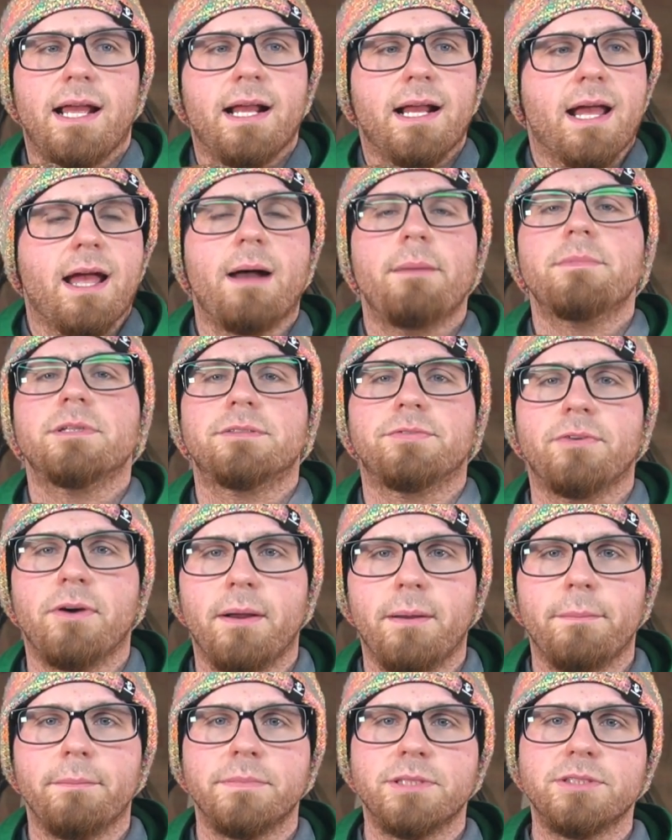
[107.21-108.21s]
comes
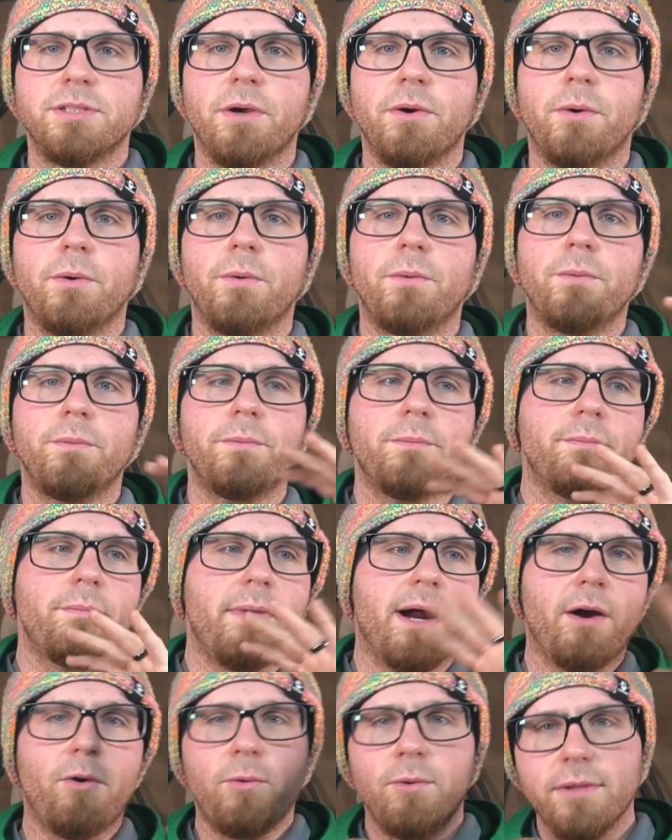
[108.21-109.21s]
from. So
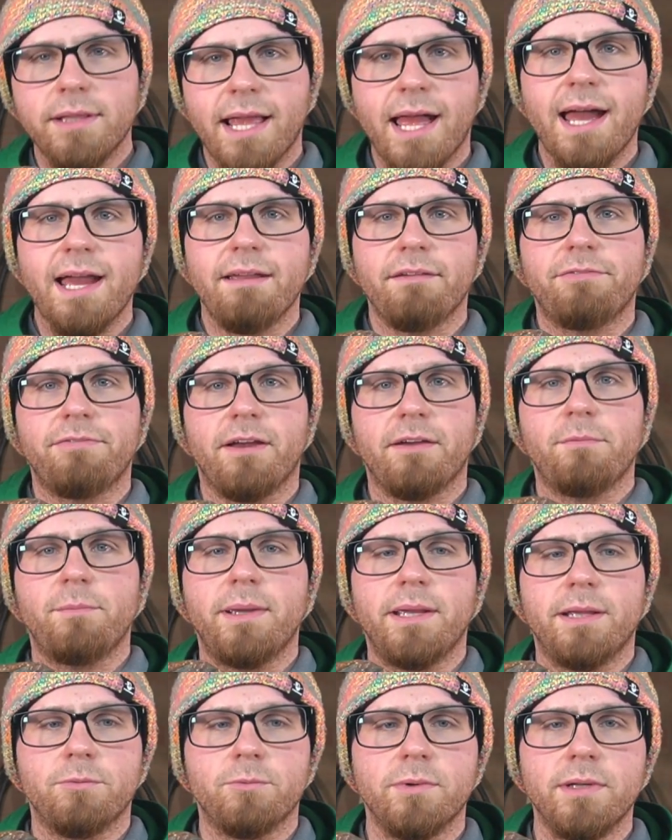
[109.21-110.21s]
my whole life I've
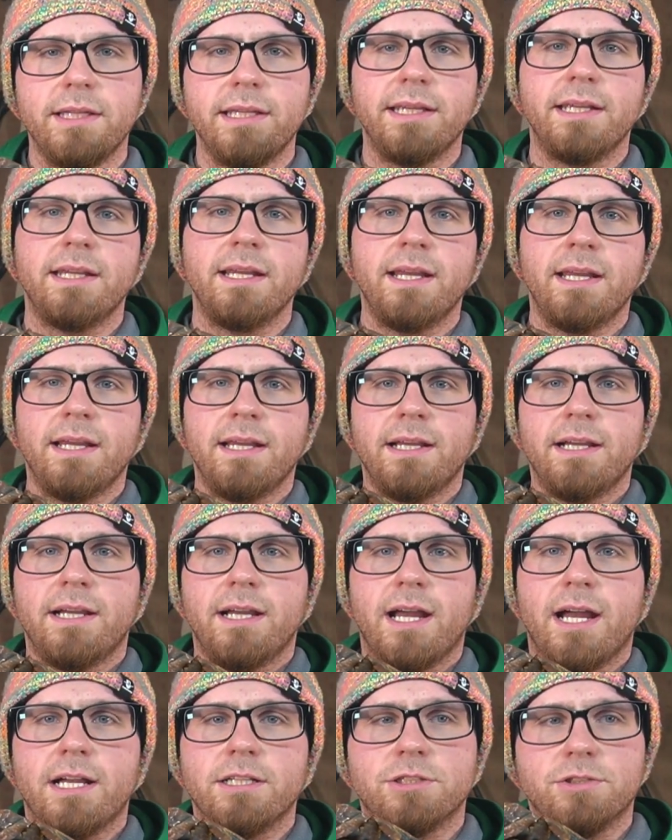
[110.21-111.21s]
been really
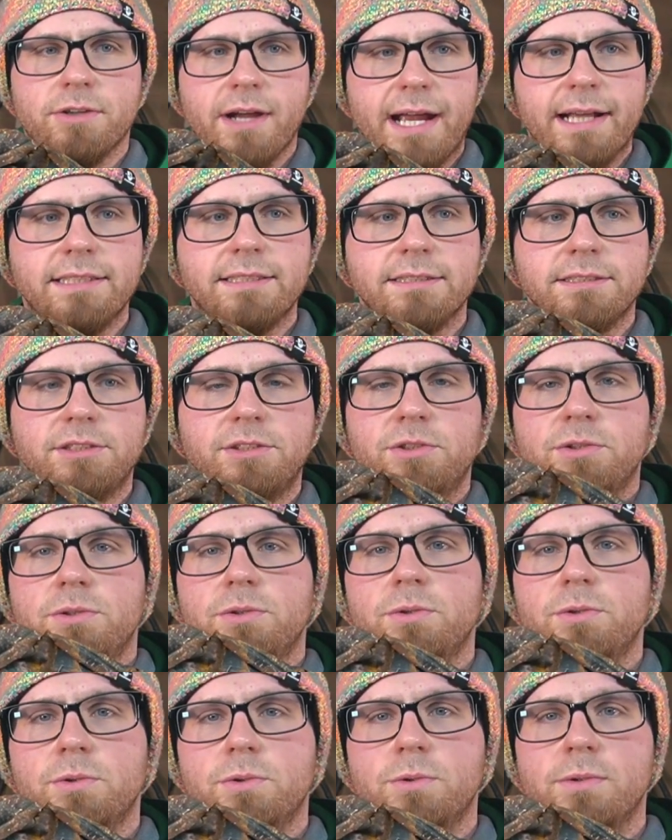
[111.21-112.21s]
attracted
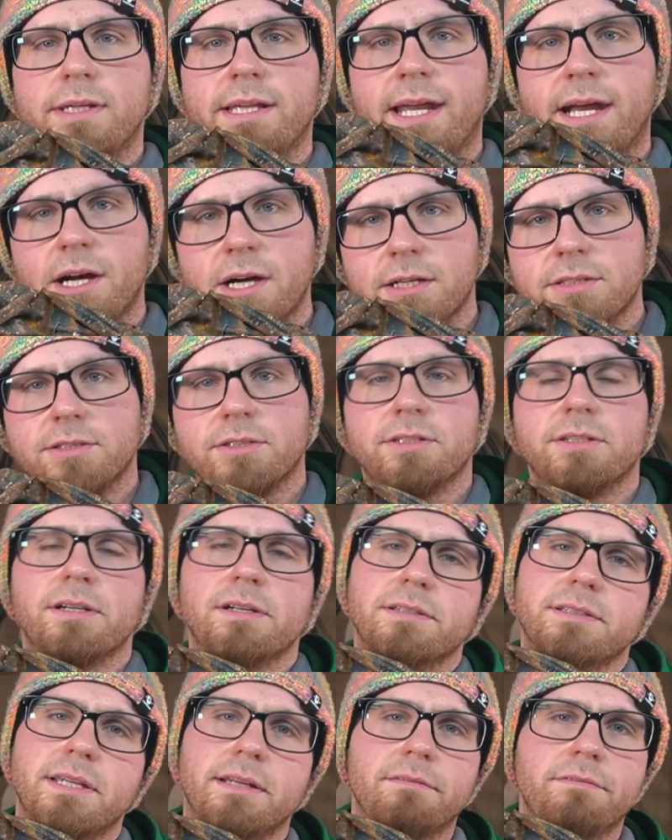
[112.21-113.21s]
to
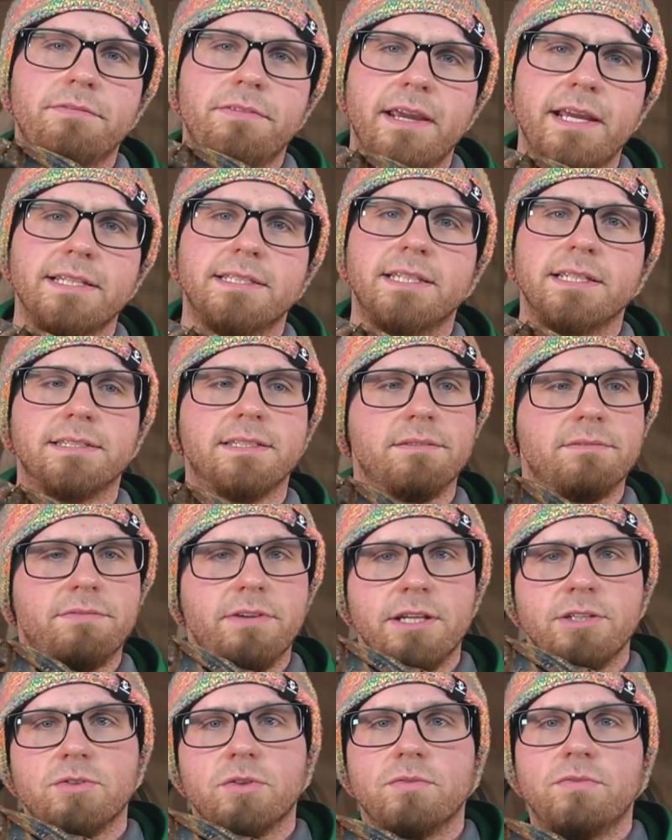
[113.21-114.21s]
characters and faces and
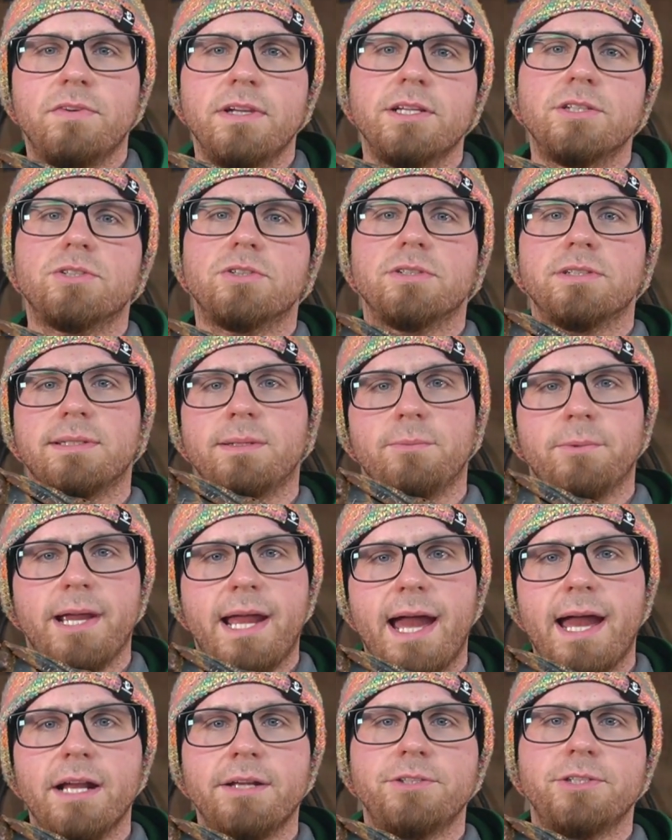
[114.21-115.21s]
facial features and
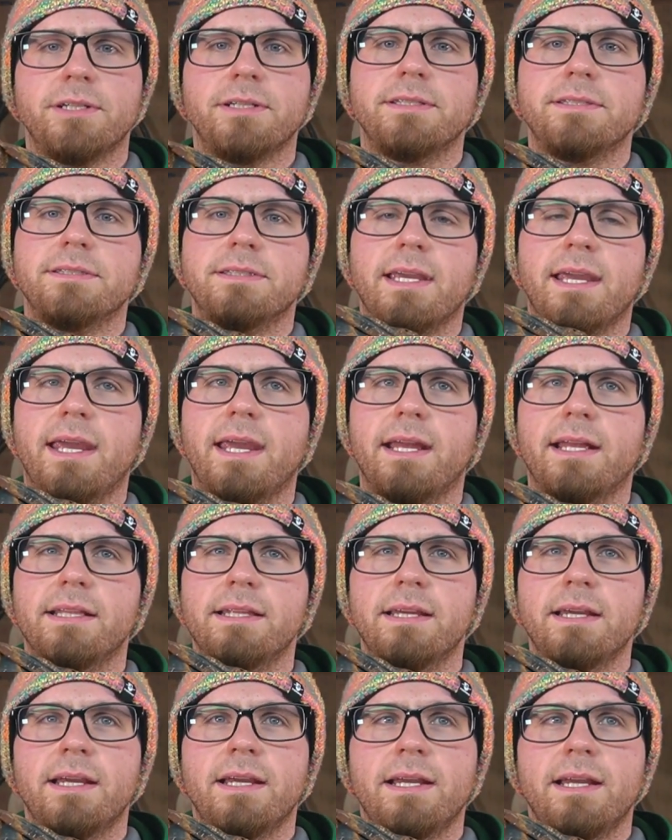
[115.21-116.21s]
reactions, and
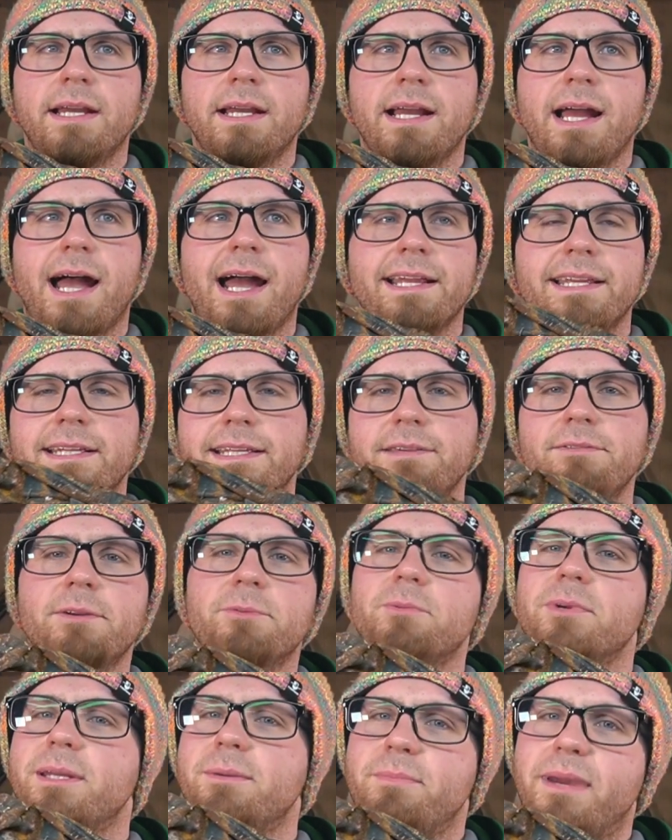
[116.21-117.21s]
I didn't even
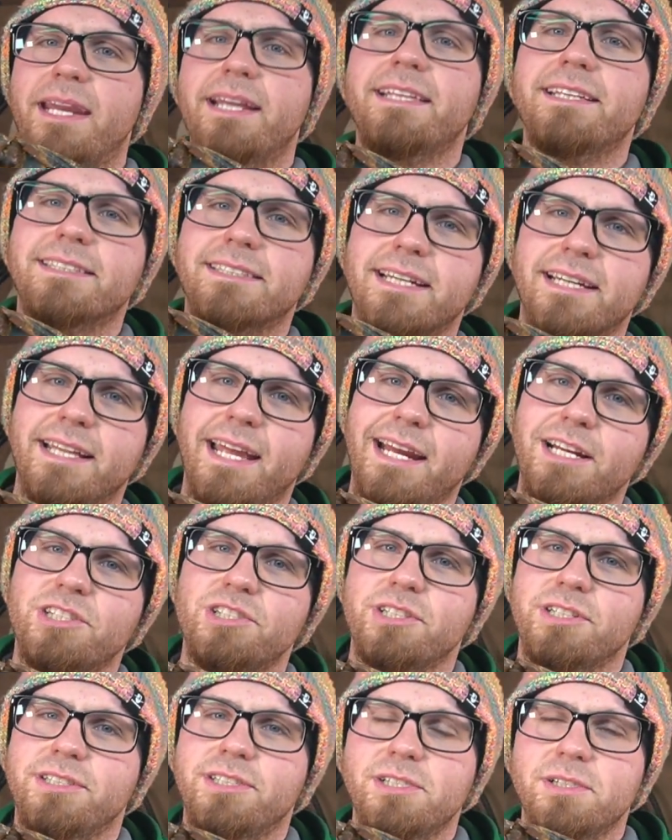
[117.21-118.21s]
really make this
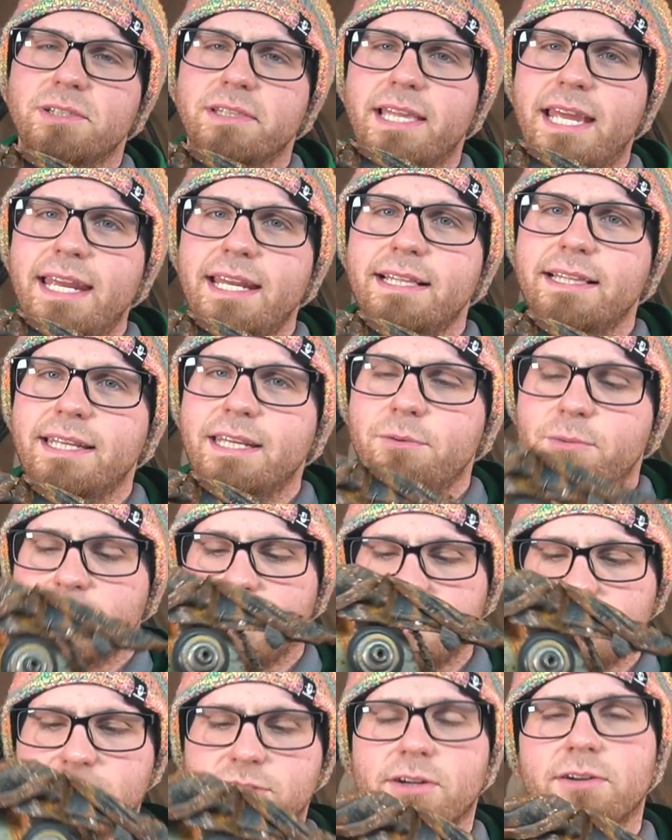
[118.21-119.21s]
connection till lately when
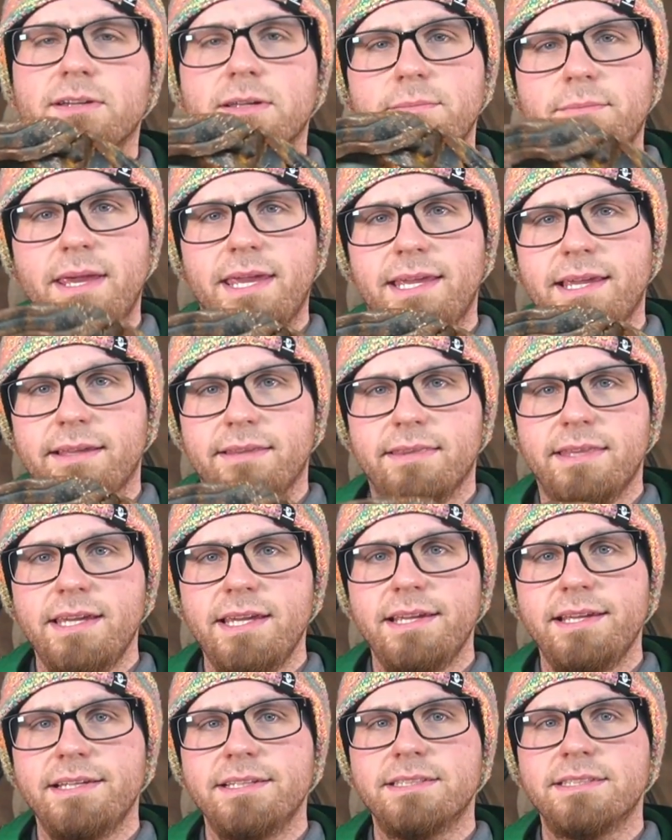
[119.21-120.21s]
I started making
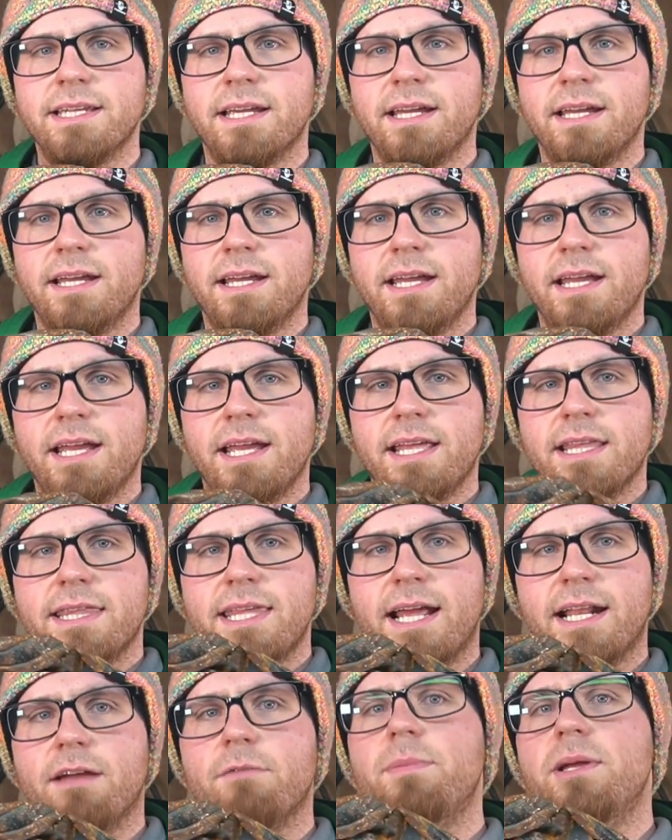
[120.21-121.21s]
these,
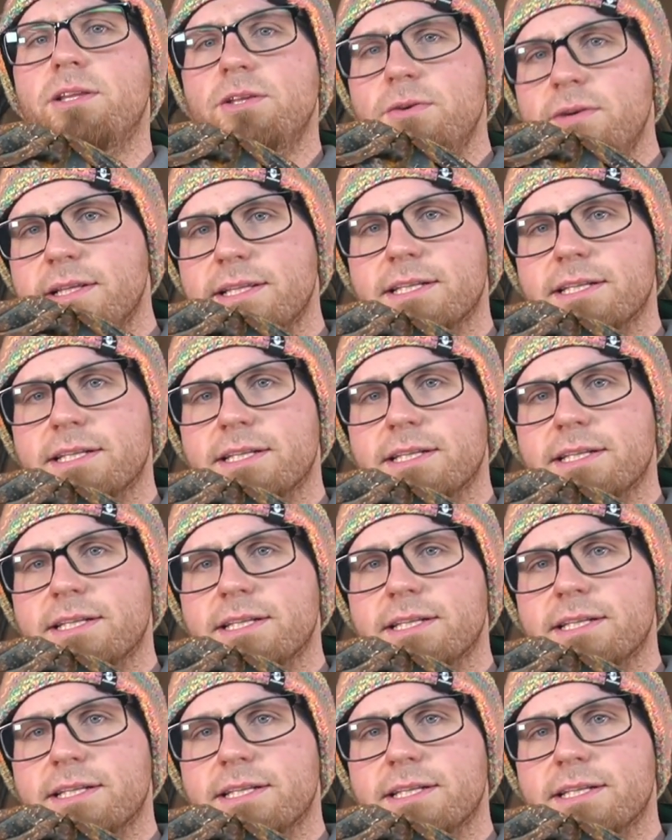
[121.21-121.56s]
that I've been doing